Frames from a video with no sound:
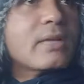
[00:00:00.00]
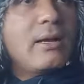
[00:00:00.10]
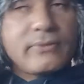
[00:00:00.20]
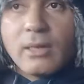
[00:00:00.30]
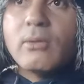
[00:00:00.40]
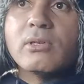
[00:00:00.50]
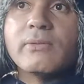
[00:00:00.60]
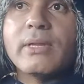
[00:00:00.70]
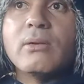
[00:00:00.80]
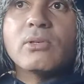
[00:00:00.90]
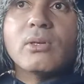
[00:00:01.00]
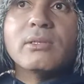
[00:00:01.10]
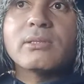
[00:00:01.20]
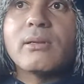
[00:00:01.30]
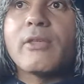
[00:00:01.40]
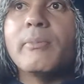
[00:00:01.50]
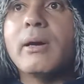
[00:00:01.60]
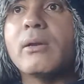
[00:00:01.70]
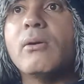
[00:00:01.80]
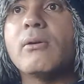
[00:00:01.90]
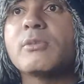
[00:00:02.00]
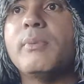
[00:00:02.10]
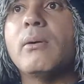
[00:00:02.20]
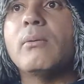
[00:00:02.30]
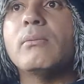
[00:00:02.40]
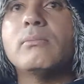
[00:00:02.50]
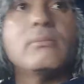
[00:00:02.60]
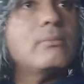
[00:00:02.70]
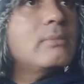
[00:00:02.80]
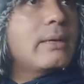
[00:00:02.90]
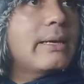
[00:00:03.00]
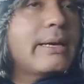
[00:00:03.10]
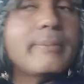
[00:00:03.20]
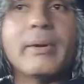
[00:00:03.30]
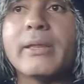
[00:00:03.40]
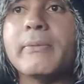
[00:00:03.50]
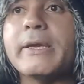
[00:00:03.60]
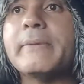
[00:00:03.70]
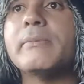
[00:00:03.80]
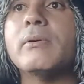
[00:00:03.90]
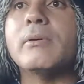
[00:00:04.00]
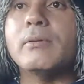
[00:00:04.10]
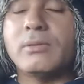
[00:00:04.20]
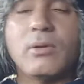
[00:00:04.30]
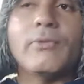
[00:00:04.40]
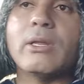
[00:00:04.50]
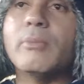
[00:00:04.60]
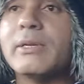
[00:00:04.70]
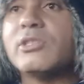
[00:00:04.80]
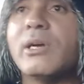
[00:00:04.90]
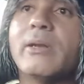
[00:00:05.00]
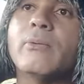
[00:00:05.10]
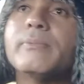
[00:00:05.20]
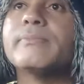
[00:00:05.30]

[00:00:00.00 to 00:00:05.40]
I've done loads of videos on Strathmartin Hospital, by the way. Oh, it's already on my channel.